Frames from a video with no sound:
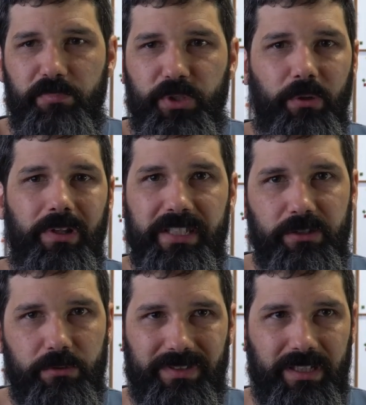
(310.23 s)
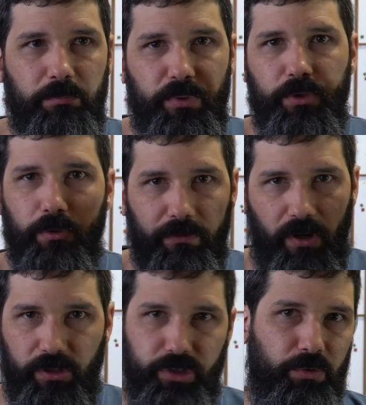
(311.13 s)
purely using pure
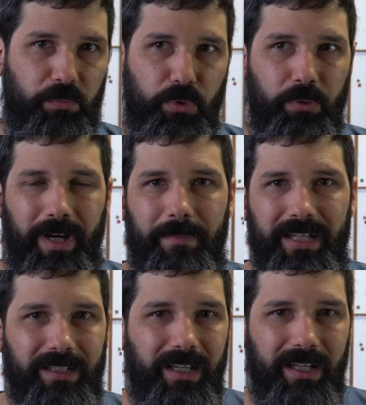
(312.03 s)
functional programming,